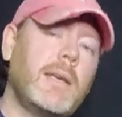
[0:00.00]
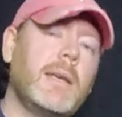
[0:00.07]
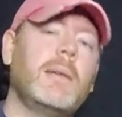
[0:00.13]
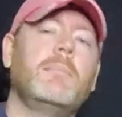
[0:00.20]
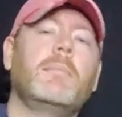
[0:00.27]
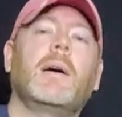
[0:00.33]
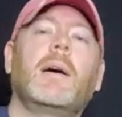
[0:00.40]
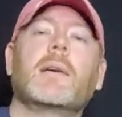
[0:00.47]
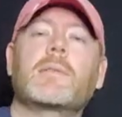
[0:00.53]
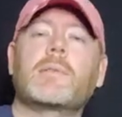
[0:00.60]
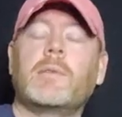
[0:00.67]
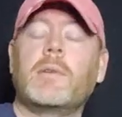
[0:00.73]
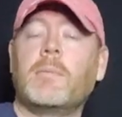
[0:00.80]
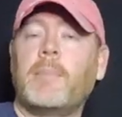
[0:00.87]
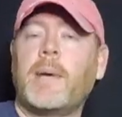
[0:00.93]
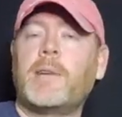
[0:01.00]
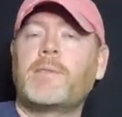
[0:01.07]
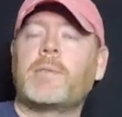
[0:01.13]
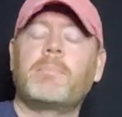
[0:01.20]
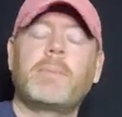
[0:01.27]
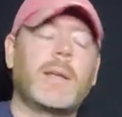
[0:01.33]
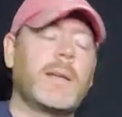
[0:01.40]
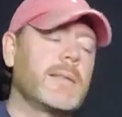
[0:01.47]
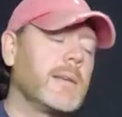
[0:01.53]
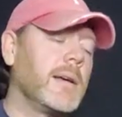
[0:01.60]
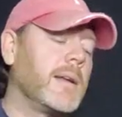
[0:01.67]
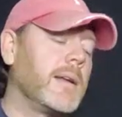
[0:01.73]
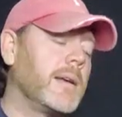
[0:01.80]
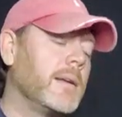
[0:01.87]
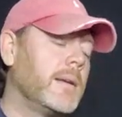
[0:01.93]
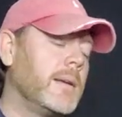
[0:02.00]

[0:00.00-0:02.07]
King box or your major pentatonic